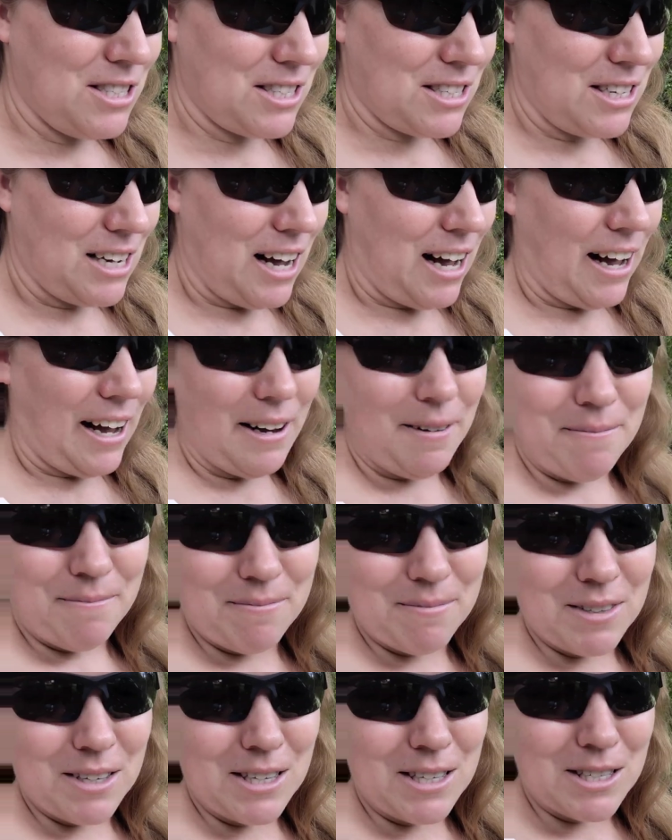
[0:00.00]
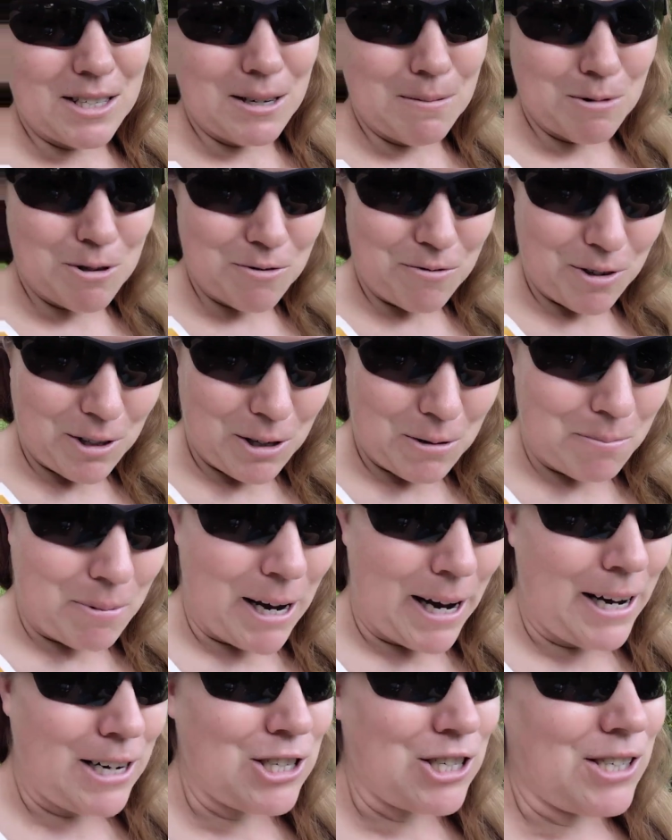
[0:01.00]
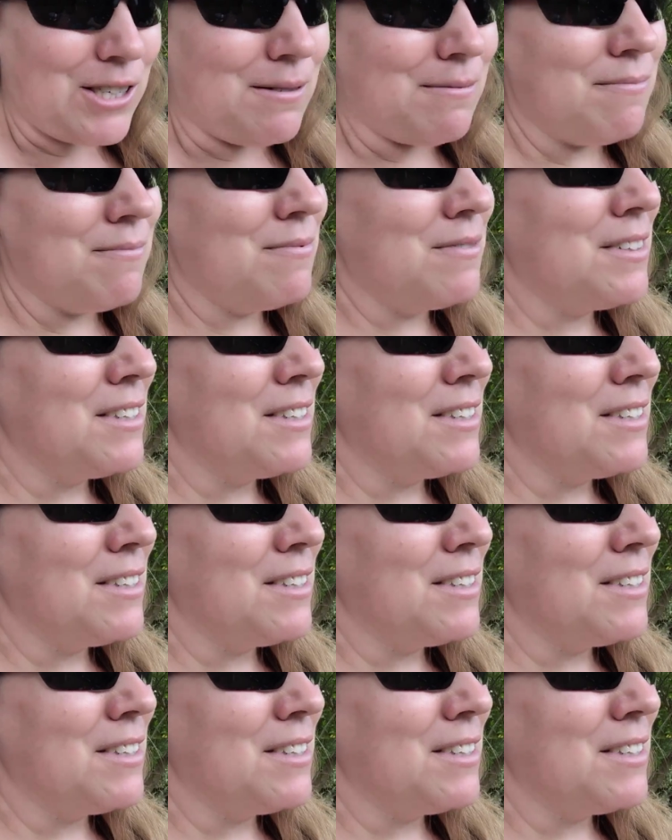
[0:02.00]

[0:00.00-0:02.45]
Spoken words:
this guy, and his name's Philip Paget.